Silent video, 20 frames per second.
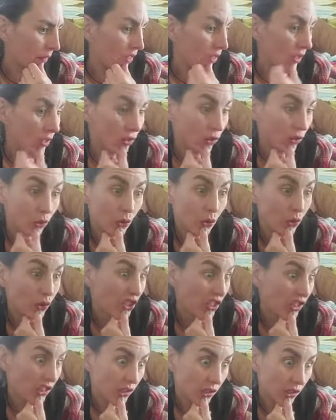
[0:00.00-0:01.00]
the
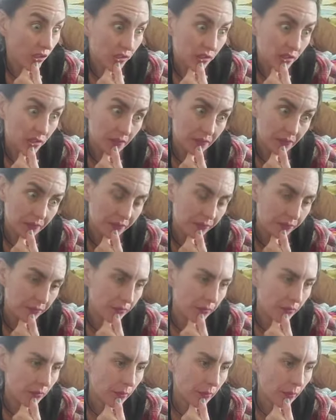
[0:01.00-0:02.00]
illusions,
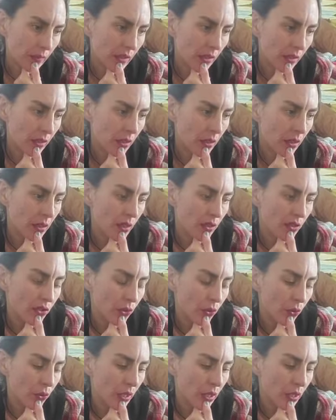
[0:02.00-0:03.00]

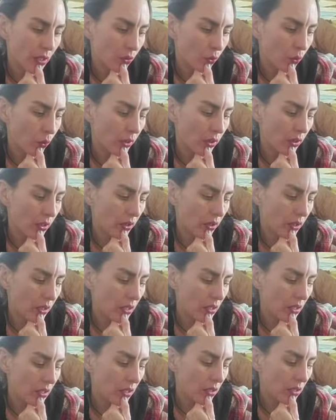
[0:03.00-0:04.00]
so that when
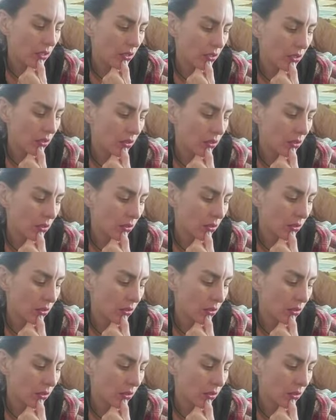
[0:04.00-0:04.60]
these